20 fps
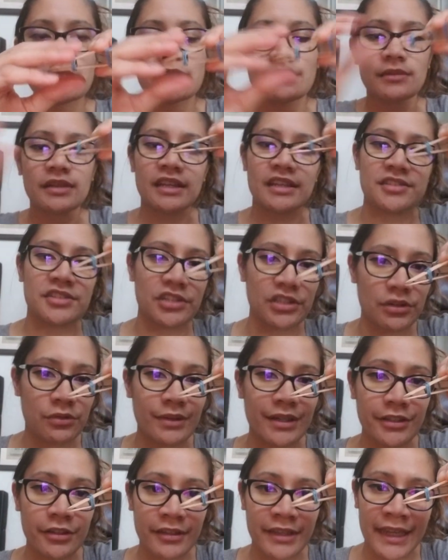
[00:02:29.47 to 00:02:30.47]
because you don't
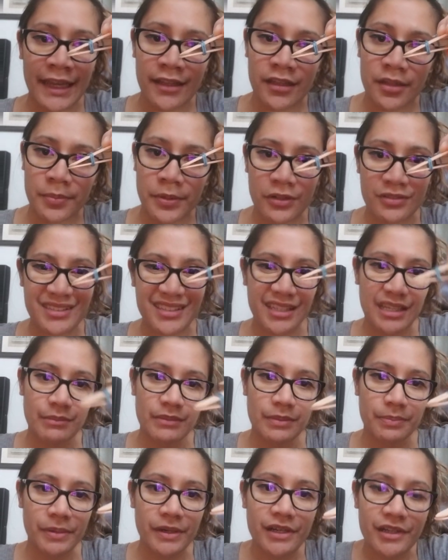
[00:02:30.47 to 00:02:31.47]
want your catapult to come
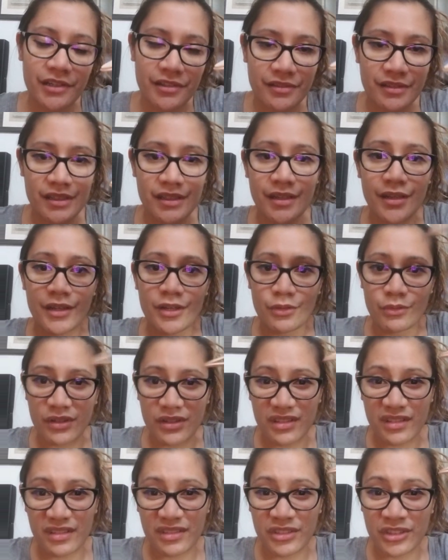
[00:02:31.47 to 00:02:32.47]
apart
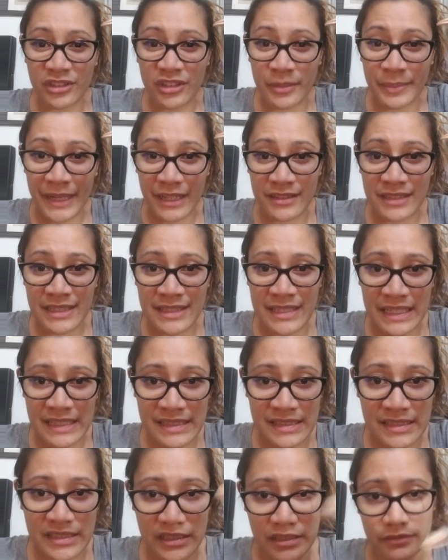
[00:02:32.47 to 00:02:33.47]
when you're about to
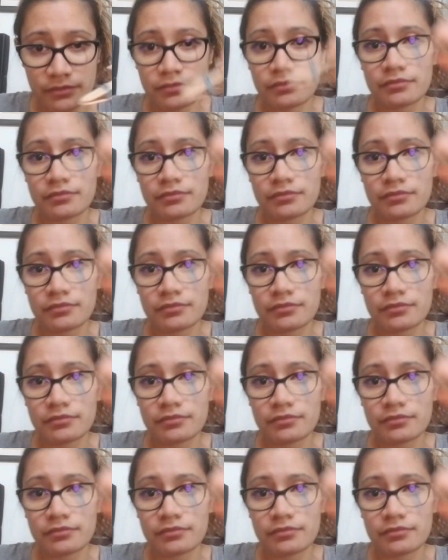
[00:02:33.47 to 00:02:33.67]
test it.